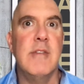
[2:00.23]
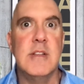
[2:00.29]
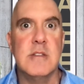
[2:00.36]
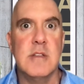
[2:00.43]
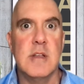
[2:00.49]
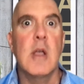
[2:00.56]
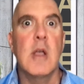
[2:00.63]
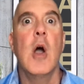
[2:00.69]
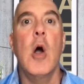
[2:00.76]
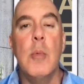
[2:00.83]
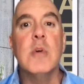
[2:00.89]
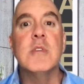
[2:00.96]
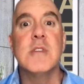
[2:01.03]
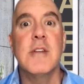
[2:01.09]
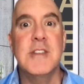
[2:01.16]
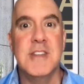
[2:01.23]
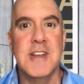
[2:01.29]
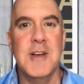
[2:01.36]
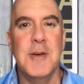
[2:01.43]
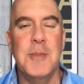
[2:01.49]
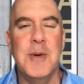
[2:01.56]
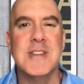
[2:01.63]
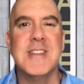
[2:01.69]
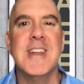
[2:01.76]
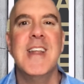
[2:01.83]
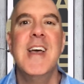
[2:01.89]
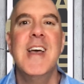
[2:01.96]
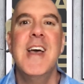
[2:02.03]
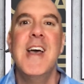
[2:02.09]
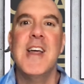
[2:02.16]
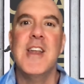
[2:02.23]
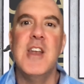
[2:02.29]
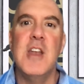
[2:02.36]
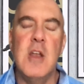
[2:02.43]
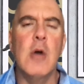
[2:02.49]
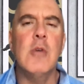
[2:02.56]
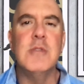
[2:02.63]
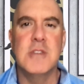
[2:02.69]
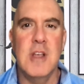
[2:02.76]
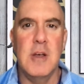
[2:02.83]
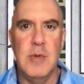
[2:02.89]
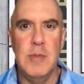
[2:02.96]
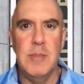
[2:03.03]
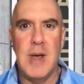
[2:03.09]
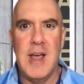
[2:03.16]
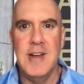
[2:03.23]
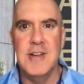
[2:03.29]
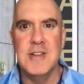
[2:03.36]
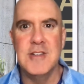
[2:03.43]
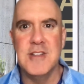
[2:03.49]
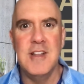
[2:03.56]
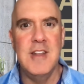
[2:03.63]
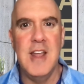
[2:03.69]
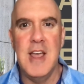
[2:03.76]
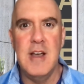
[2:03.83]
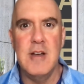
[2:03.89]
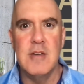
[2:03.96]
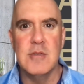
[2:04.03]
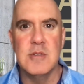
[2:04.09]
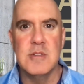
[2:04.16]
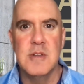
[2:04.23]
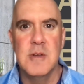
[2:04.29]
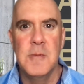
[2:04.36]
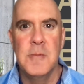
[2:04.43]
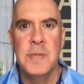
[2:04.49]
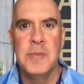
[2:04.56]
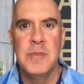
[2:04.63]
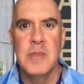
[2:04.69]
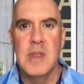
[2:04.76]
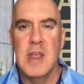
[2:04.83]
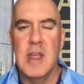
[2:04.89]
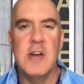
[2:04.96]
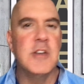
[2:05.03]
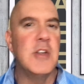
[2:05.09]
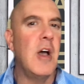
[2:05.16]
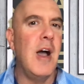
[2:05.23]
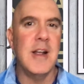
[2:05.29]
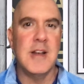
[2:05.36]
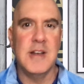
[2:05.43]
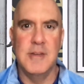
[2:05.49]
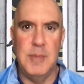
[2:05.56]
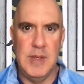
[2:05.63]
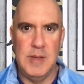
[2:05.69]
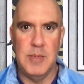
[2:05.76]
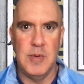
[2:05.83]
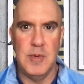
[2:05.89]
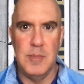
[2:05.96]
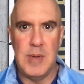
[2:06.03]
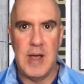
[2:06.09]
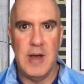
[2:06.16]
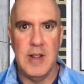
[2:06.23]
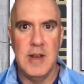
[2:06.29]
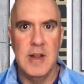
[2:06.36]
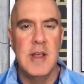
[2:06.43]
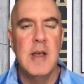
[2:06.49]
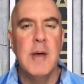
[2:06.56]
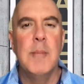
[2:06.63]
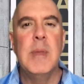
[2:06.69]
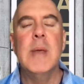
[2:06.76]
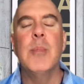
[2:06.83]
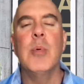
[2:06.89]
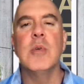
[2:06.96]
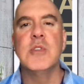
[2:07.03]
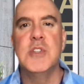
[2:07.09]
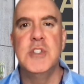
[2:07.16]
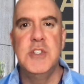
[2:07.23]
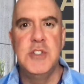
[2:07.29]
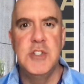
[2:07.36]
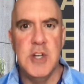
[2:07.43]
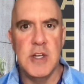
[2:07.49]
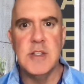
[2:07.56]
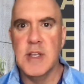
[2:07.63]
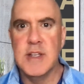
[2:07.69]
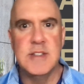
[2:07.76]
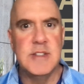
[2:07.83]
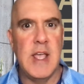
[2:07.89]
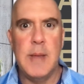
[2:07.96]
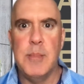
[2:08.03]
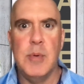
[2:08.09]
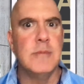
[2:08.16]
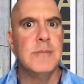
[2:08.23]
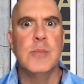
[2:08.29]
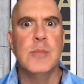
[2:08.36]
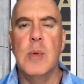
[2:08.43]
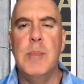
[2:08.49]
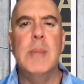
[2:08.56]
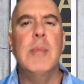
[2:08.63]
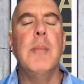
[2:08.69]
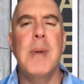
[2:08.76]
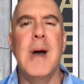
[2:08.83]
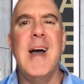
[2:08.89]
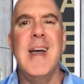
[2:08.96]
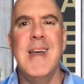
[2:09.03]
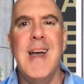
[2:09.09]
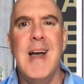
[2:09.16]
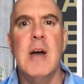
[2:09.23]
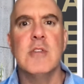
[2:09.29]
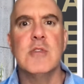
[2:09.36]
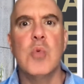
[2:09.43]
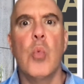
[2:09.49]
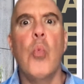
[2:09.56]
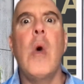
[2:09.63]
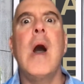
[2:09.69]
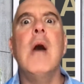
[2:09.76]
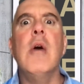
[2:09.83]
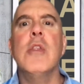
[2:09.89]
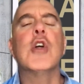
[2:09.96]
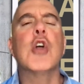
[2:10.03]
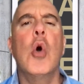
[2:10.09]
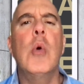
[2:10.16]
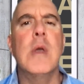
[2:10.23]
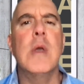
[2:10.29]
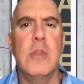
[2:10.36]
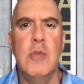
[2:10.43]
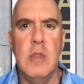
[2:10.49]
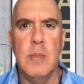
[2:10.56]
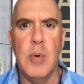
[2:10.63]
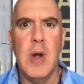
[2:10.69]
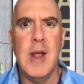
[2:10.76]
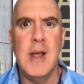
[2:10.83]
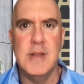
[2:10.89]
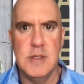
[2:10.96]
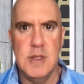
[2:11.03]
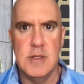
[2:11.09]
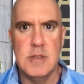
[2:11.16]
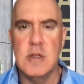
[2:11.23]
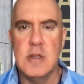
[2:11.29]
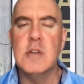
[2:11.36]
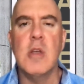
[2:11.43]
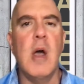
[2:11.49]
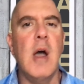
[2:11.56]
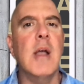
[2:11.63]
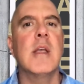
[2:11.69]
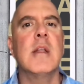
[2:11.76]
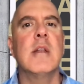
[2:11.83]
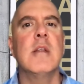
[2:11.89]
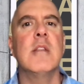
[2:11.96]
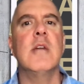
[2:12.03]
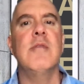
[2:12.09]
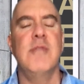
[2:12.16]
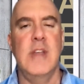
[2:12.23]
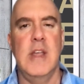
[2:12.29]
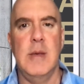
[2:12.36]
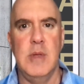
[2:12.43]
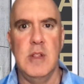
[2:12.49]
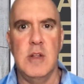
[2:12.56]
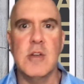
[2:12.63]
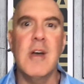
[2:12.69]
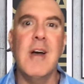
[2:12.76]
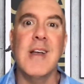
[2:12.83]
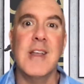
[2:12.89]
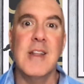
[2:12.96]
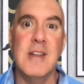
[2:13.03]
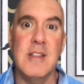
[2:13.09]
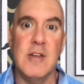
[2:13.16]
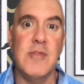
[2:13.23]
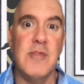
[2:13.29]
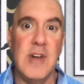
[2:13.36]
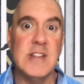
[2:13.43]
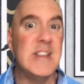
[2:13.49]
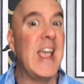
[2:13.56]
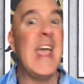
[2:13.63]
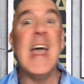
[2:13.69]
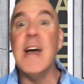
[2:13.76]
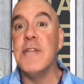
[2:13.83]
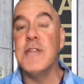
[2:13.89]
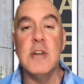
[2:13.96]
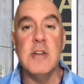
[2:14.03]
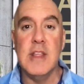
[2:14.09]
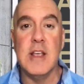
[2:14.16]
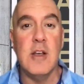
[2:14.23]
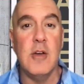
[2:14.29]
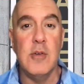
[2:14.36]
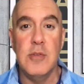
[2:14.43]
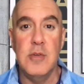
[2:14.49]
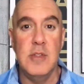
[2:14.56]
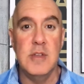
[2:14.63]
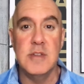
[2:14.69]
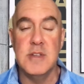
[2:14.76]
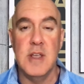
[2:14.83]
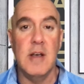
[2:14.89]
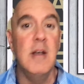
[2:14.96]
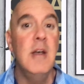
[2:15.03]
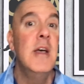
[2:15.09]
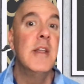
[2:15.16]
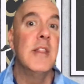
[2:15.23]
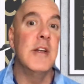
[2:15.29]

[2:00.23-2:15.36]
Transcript: every single, almost every single person knows someone buying or selling a house or talk to people about it. People, just example, when people buy a house, while they're going through the process, they're talking to their family, they're talking to their friends. After they go through the sale,